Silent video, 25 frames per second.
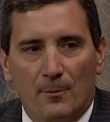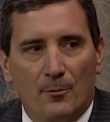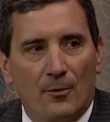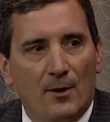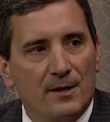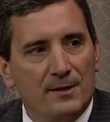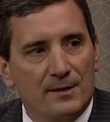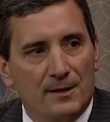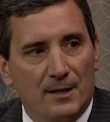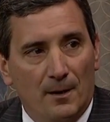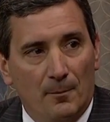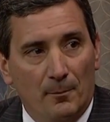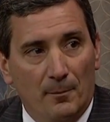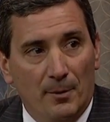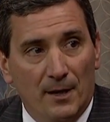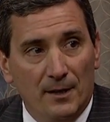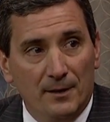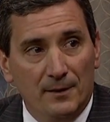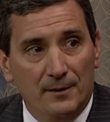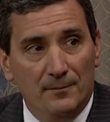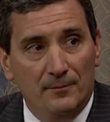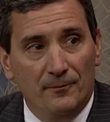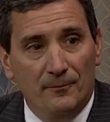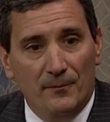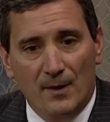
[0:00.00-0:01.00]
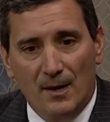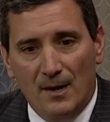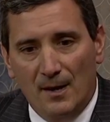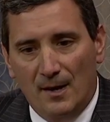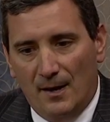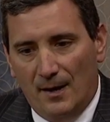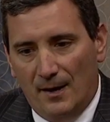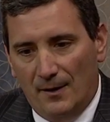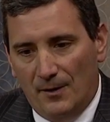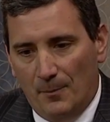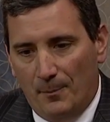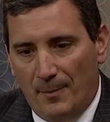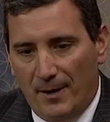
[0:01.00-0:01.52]
pressing a button,
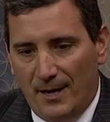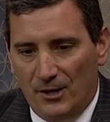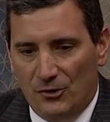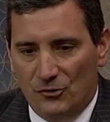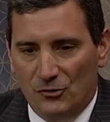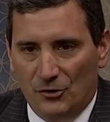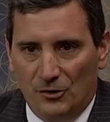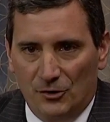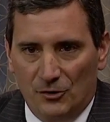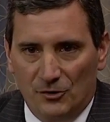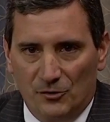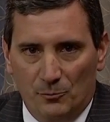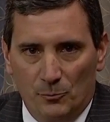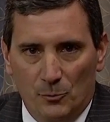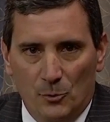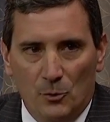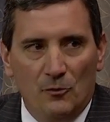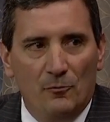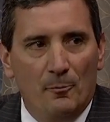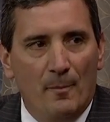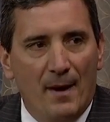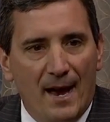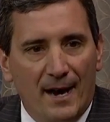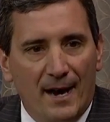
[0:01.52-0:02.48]
the patient is moved